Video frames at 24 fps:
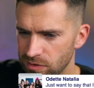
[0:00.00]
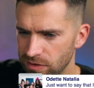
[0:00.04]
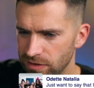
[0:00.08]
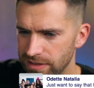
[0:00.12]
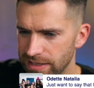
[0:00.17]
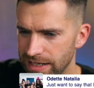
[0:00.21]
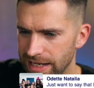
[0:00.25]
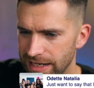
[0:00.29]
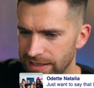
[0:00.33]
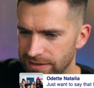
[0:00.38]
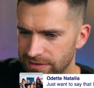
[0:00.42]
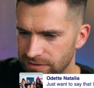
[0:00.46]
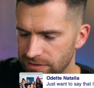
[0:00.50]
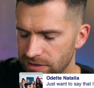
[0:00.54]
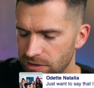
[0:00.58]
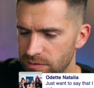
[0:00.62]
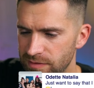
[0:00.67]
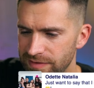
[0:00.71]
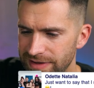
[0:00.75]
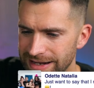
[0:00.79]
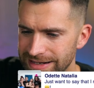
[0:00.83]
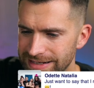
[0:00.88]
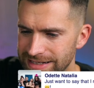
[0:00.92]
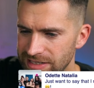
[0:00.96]
Odette. Oh, we've
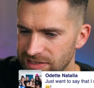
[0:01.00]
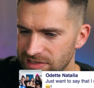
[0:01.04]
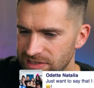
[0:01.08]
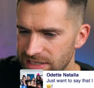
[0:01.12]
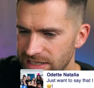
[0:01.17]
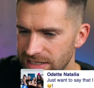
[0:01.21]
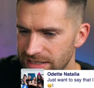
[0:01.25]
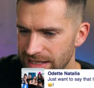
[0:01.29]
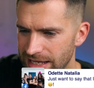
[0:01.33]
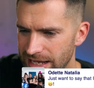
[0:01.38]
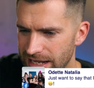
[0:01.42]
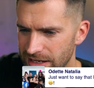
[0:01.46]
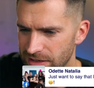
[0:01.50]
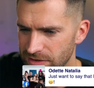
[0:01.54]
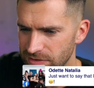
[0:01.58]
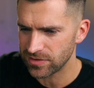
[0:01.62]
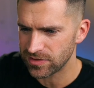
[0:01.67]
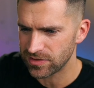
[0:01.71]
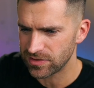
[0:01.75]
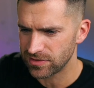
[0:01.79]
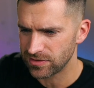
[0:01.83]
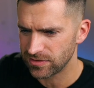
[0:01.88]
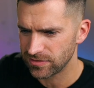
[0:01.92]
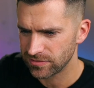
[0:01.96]
got DC in the
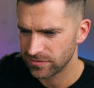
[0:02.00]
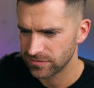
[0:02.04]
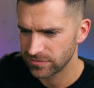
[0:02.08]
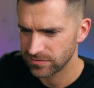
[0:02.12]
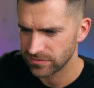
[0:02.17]
house.